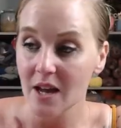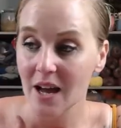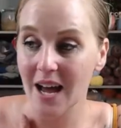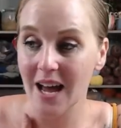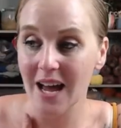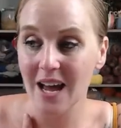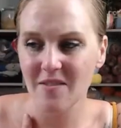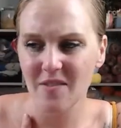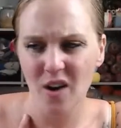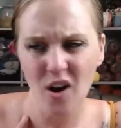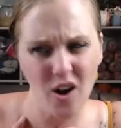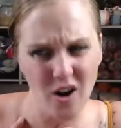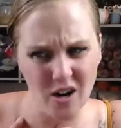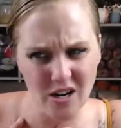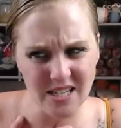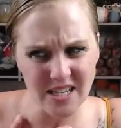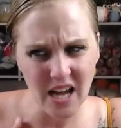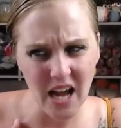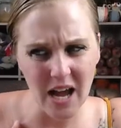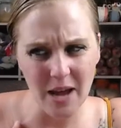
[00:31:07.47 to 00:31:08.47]
I have a
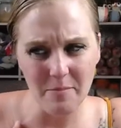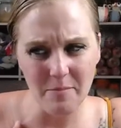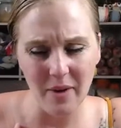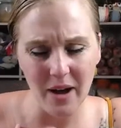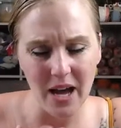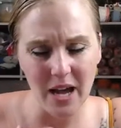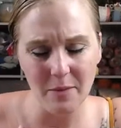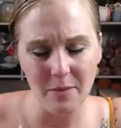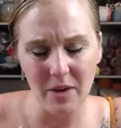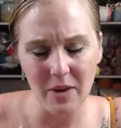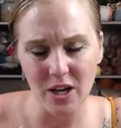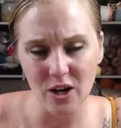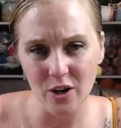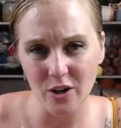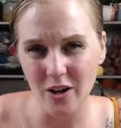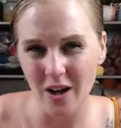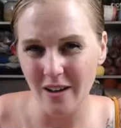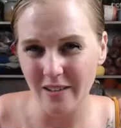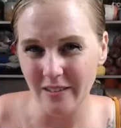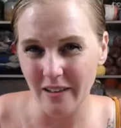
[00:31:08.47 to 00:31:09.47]
hard time buying my
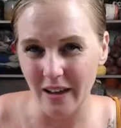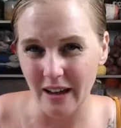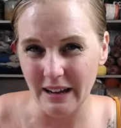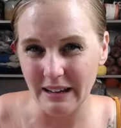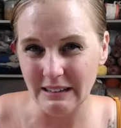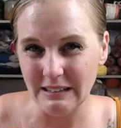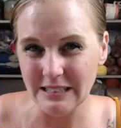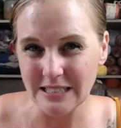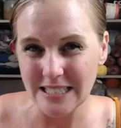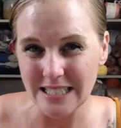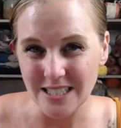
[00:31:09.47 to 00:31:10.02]
yarn online.